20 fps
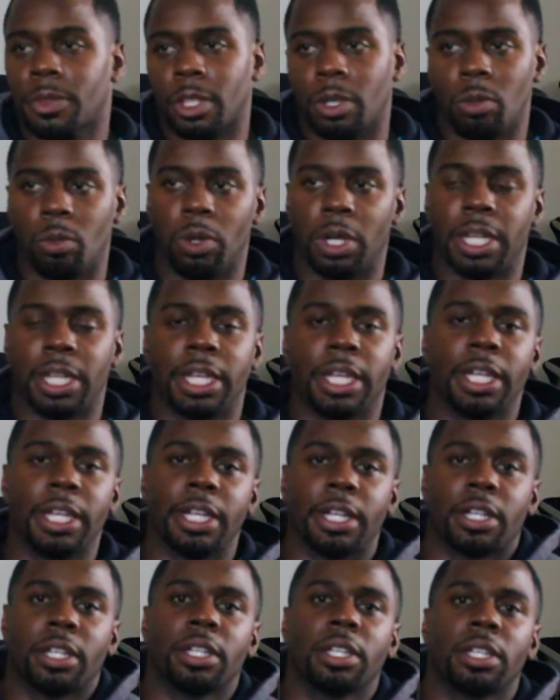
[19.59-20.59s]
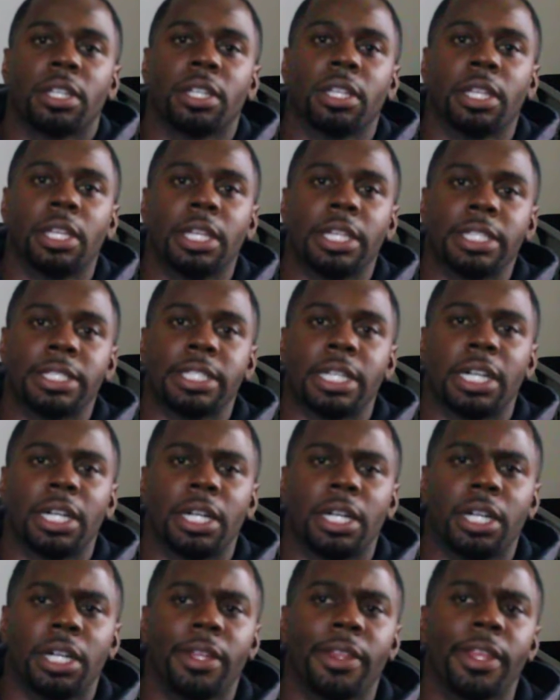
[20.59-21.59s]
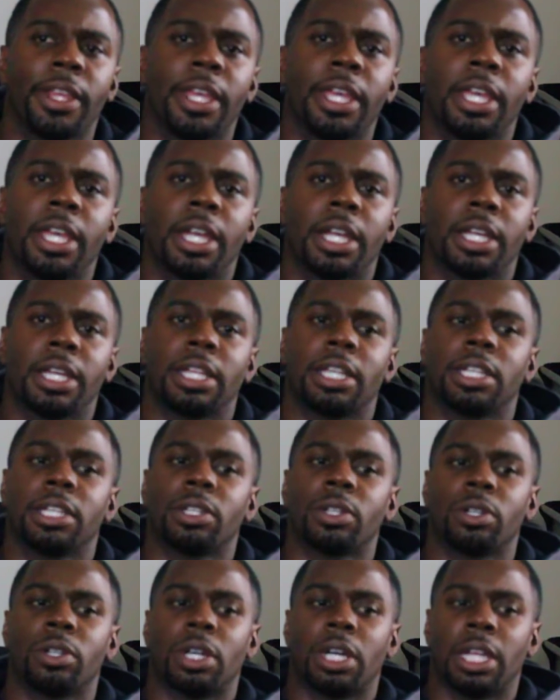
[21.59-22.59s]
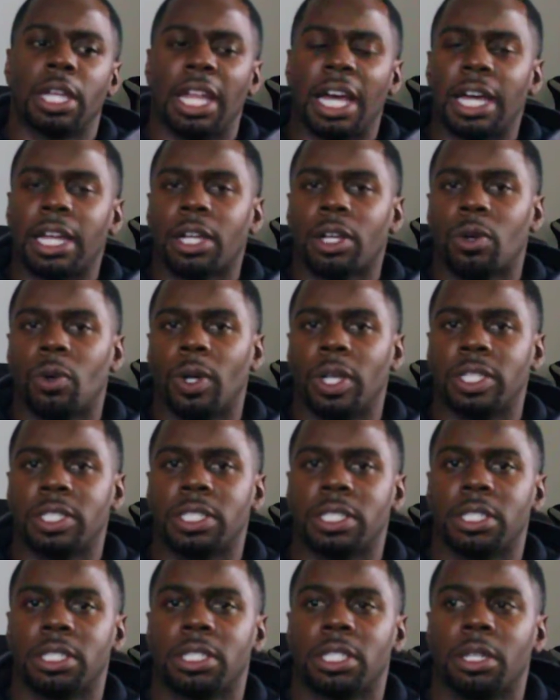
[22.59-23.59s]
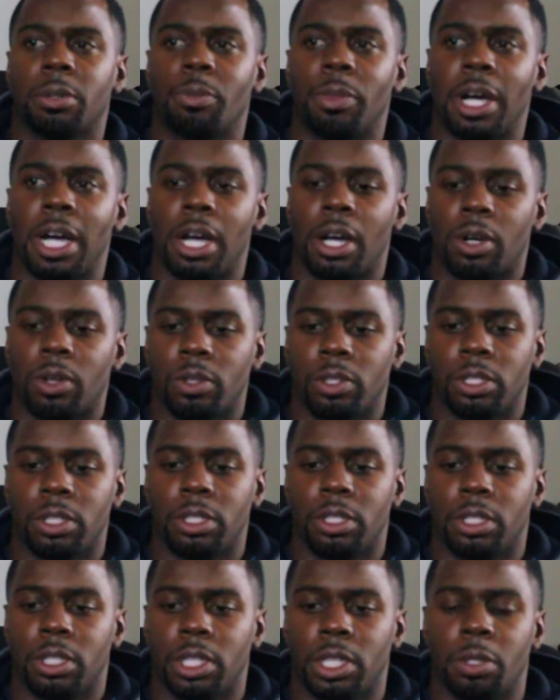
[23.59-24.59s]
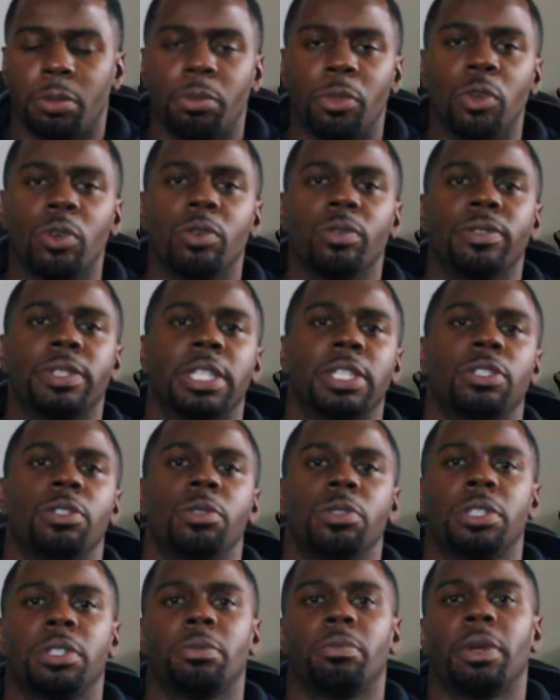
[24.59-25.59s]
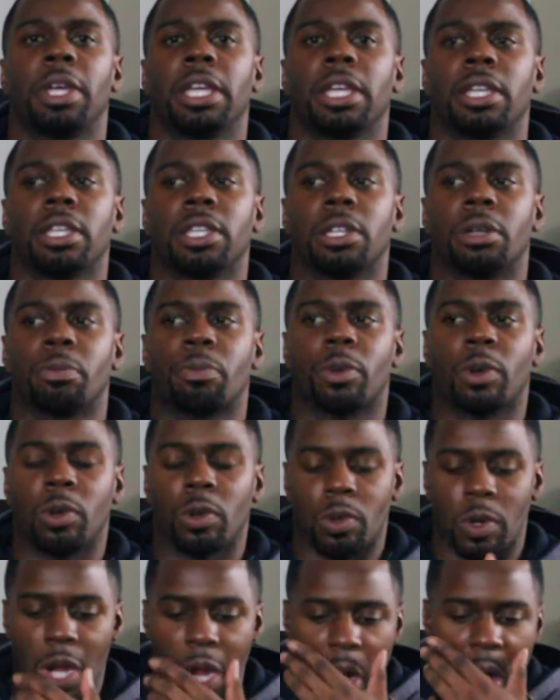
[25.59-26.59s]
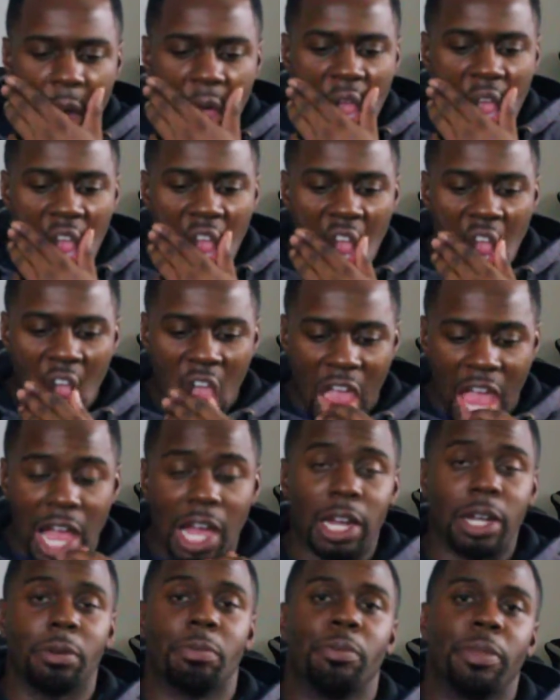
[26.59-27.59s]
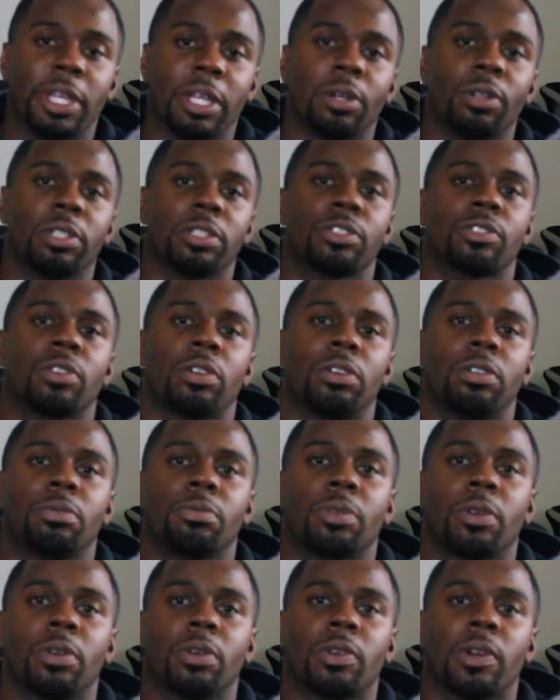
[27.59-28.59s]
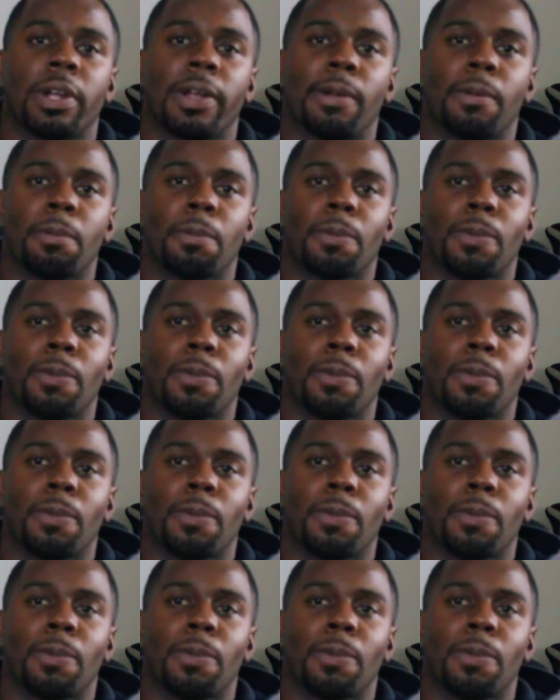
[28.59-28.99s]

one here is, get a lot of questions about the moves that you should make in your program. How to build a strong program.